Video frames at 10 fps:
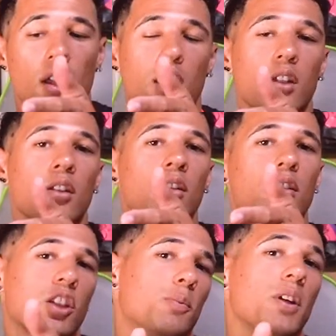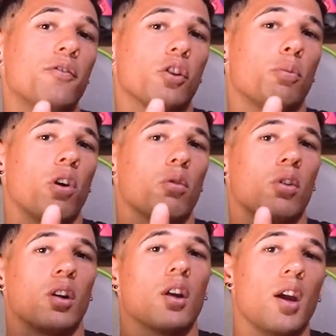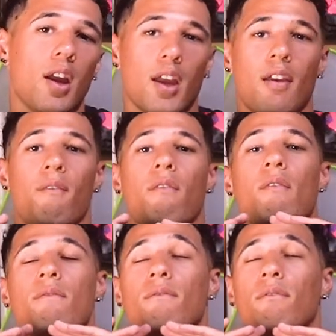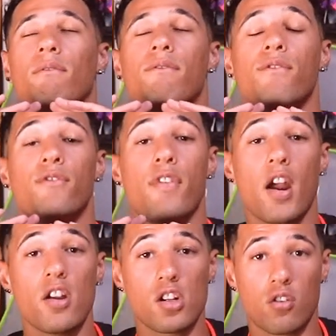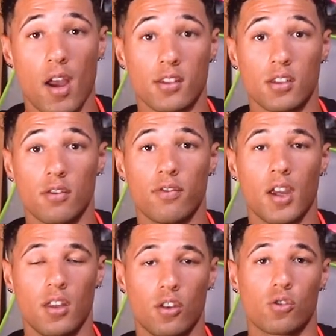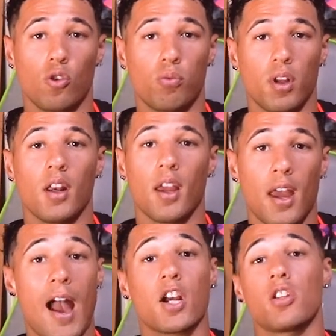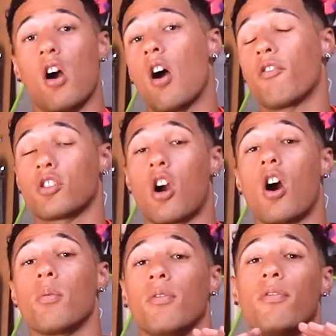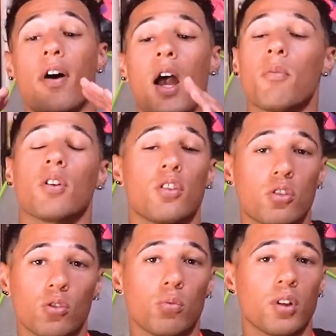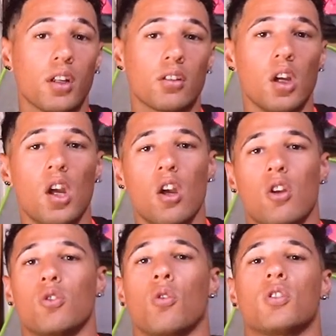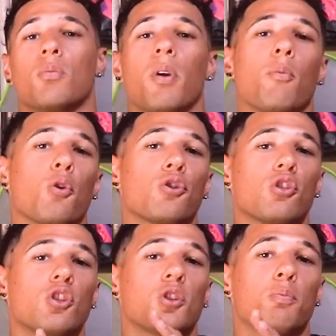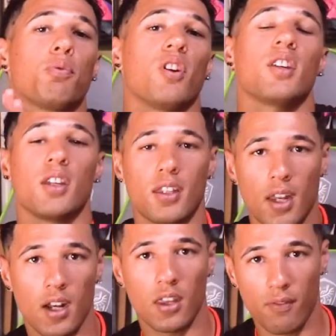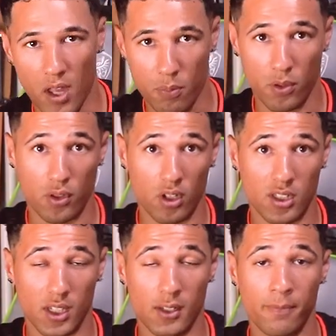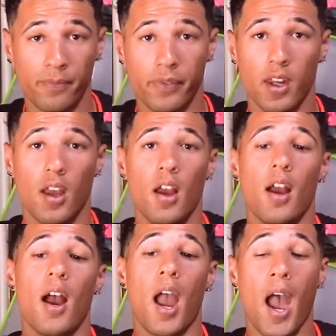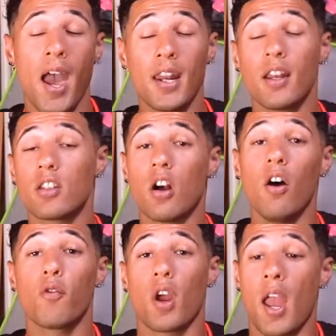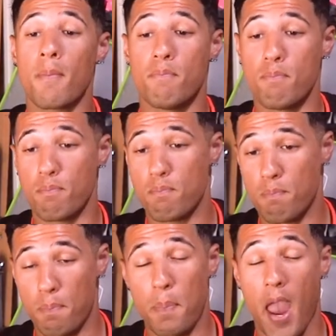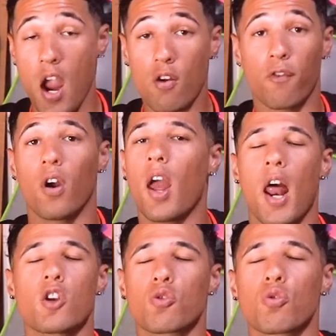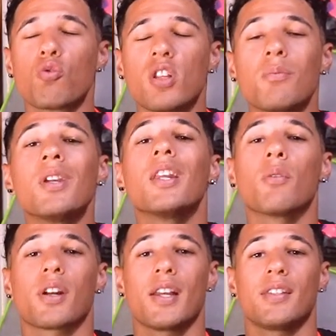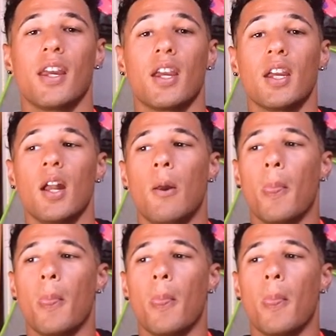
in the Speedflow 0.1. Very aggressive in the sole plate. It actually offers carbon fiber in the sole plate, so it's a bit more springy than in the Vapor 13. And it does offer a barefoot, and I truly mean it when I say it,